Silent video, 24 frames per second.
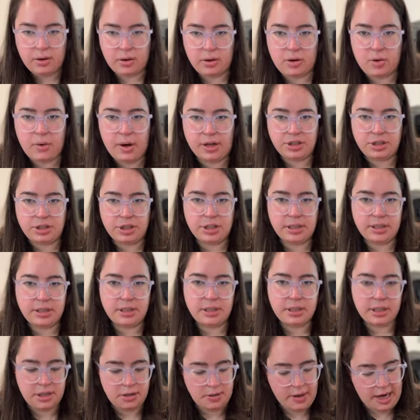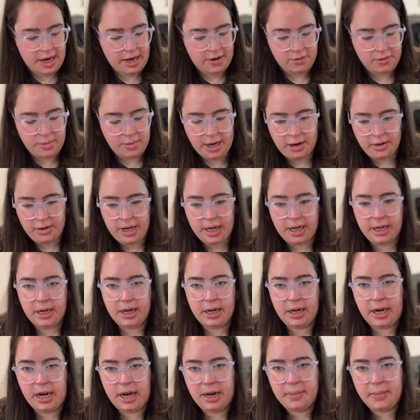or questions that you have about
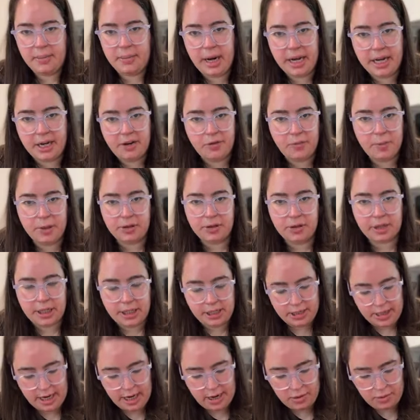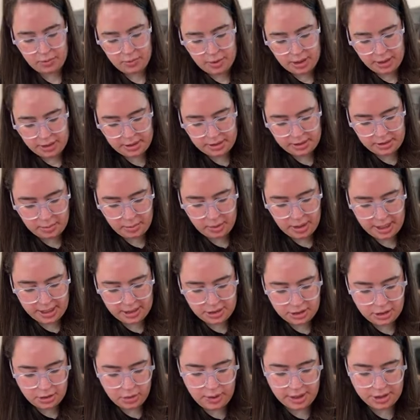it? I might have been looking down when someone
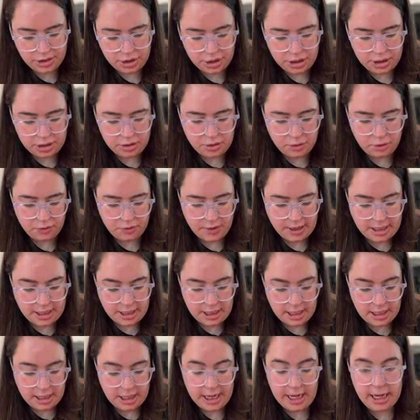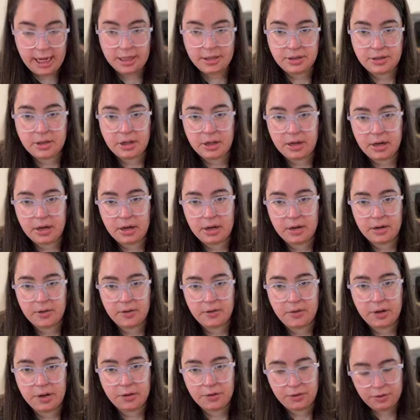asked a question, so if I didn't
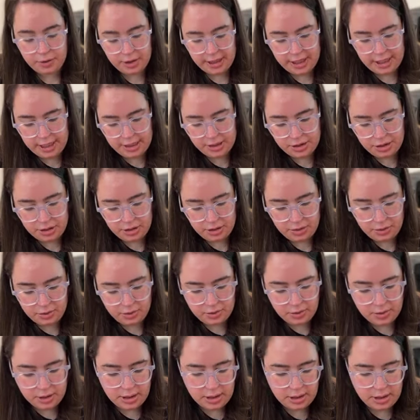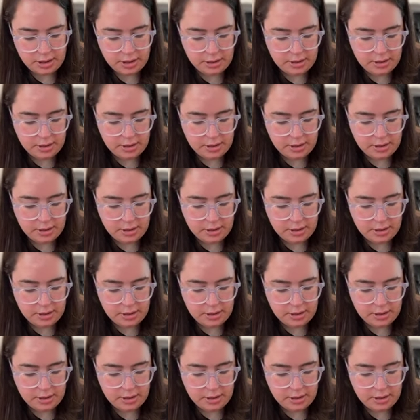answer, feel free to